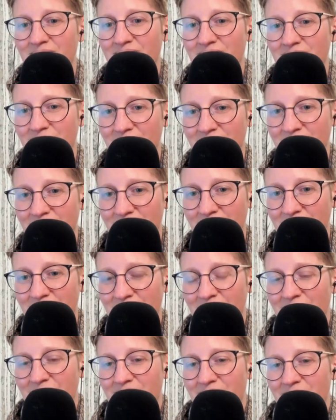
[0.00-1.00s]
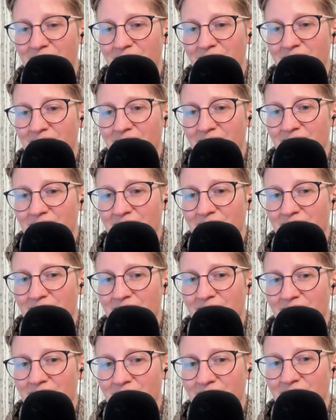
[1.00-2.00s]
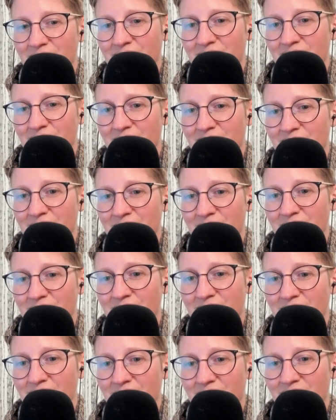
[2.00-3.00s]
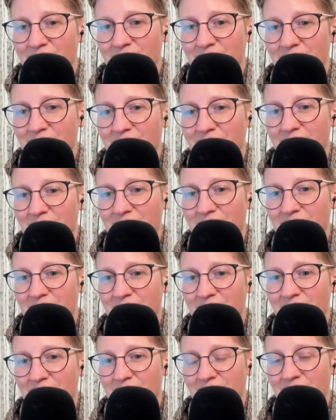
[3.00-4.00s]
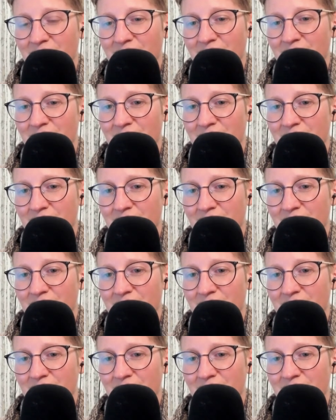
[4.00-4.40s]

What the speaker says: (not speaking)